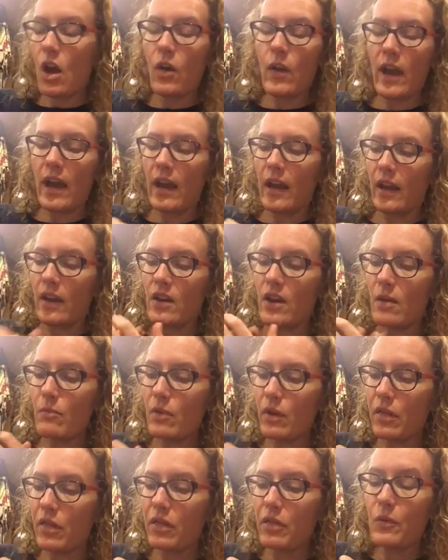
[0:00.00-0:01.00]
Okay,
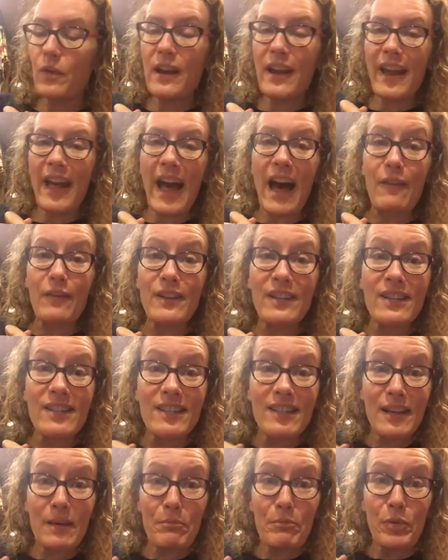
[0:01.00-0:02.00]
number 3, have a
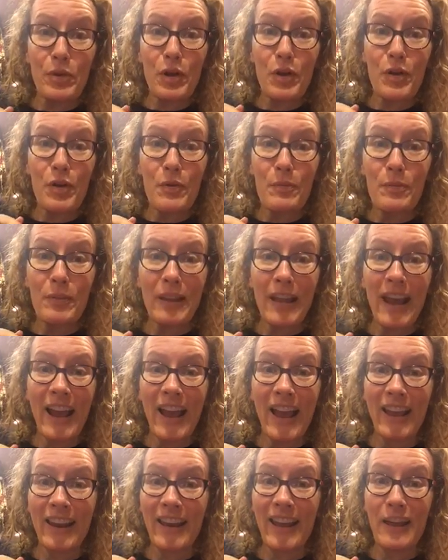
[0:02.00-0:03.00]
simple
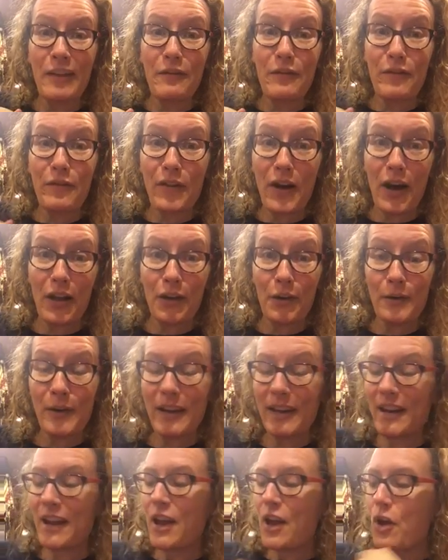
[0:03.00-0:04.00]
plan and follow
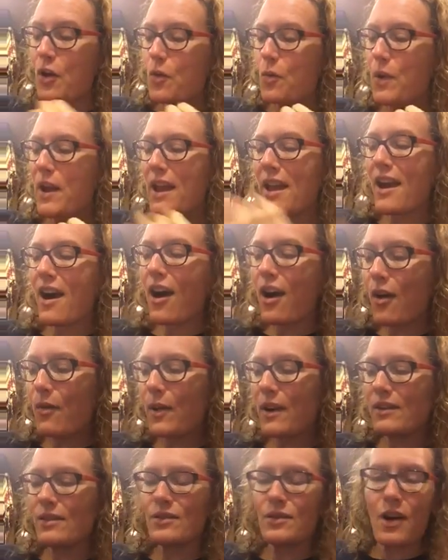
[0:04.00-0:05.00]
it. We
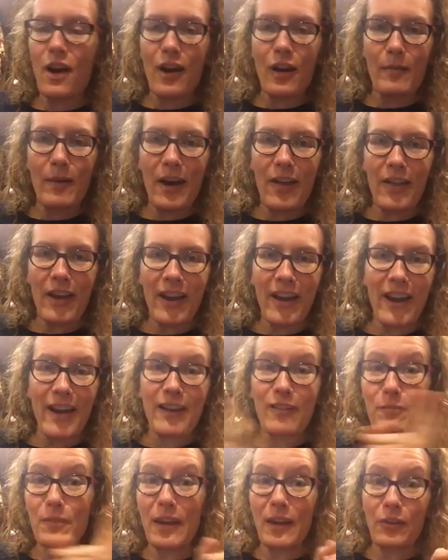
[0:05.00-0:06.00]
always talk about that
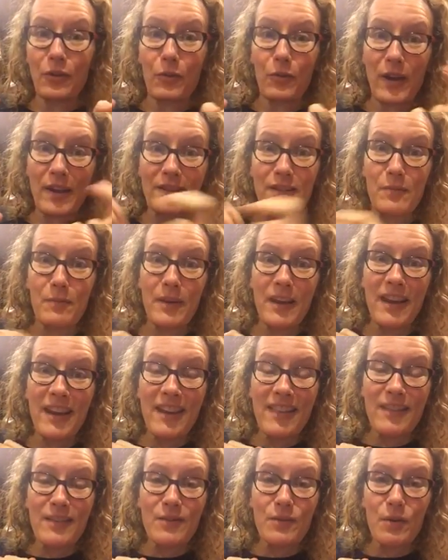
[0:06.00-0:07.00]
kind of being the
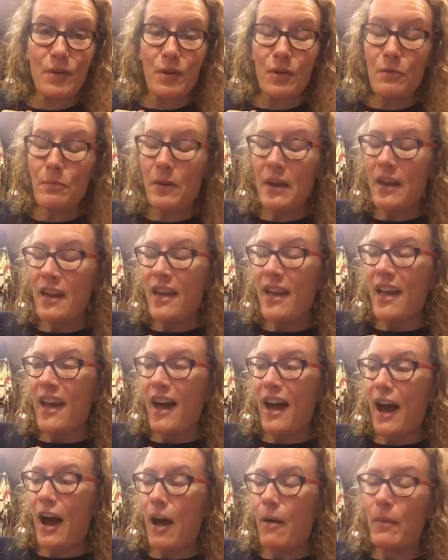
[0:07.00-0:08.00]
recipe in this group.
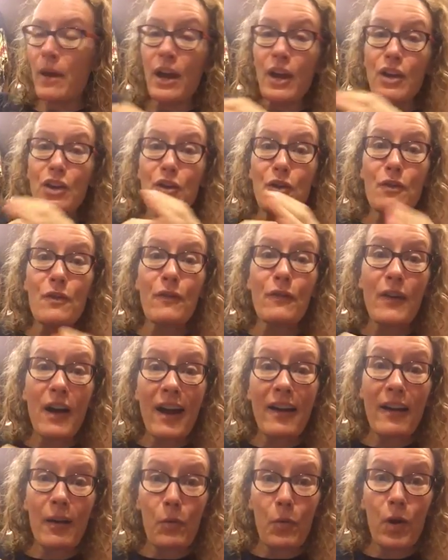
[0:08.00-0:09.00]
You've
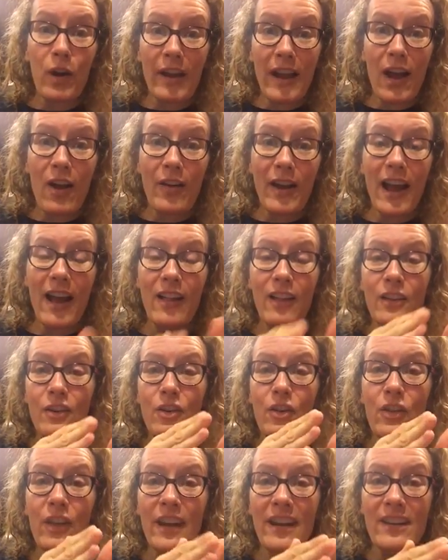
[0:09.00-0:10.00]
got a workout
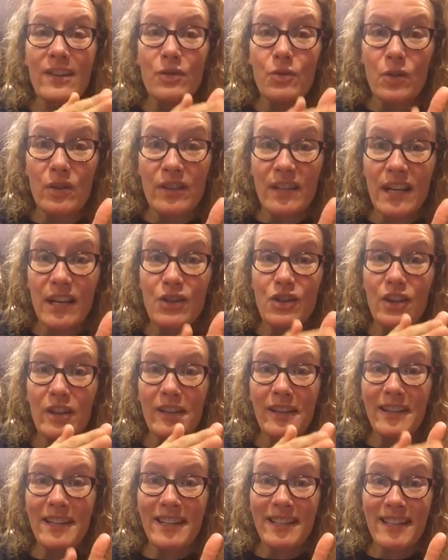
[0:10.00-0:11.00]
calendar that is
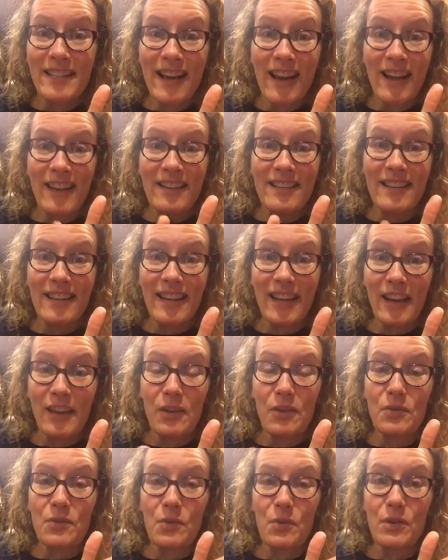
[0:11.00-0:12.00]
strategically designed to get
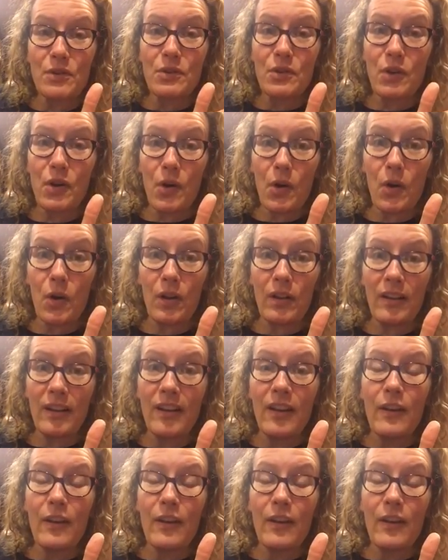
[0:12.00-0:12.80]
you towards your goal.